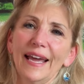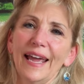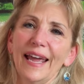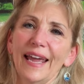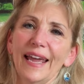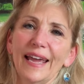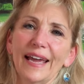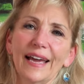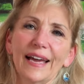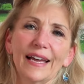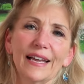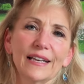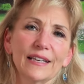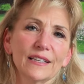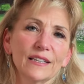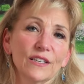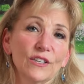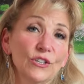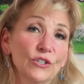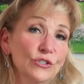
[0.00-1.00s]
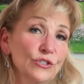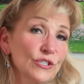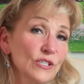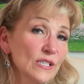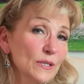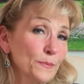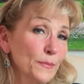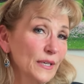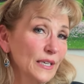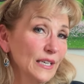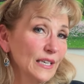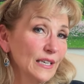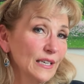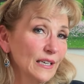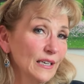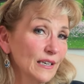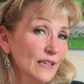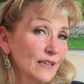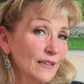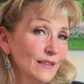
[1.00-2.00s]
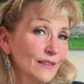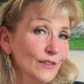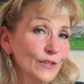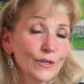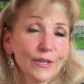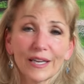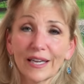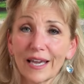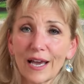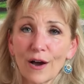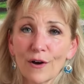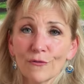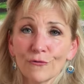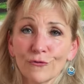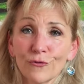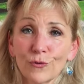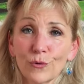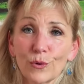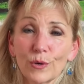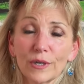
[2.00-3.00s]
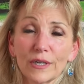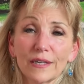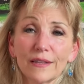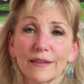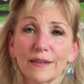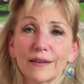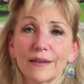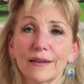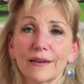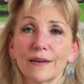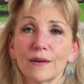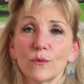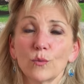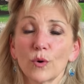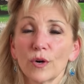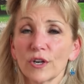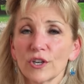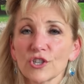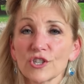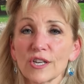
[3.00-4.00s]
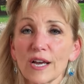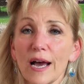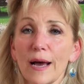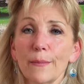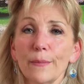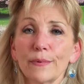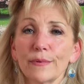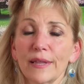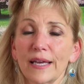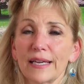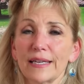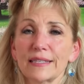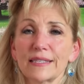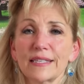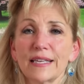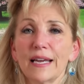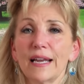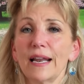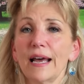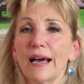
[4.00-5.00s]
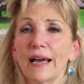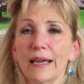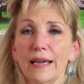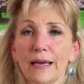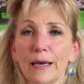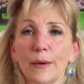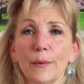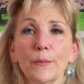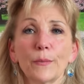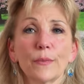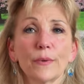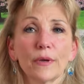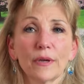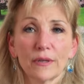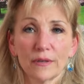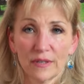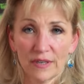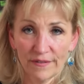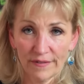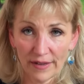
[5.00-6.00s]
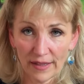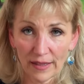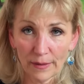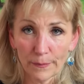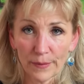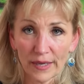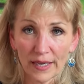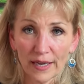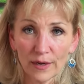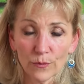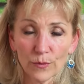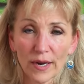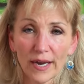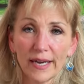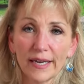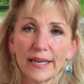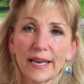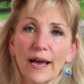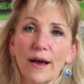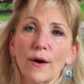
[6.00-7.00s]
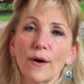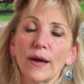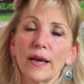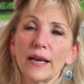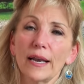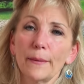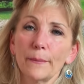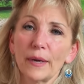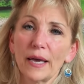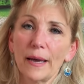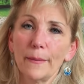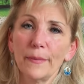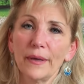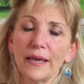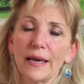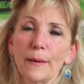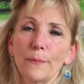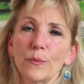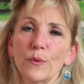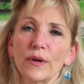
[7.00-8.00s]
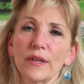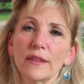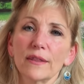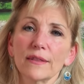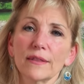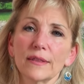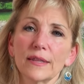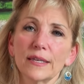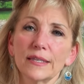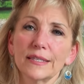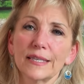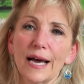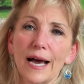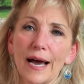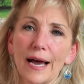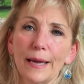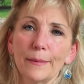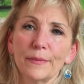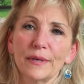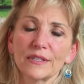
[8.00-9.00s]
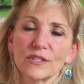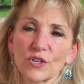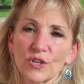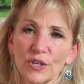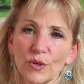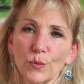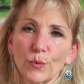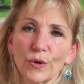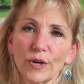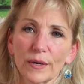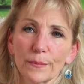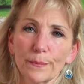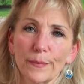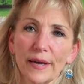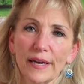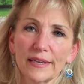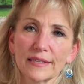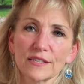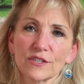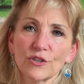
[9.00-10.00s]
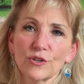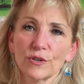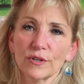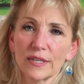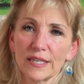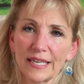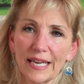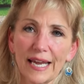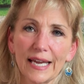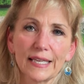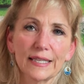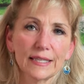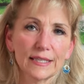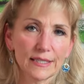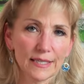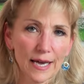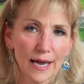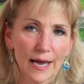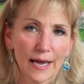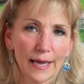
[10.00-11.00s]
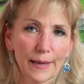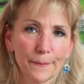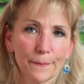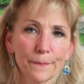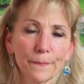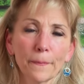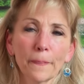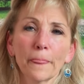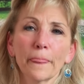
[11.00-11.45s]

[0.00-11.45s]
And, you know, just be looking out for the workshop. Like I said, I am developing it right now, and I'm coming up with the time that's going to work best, you know, the date and the time,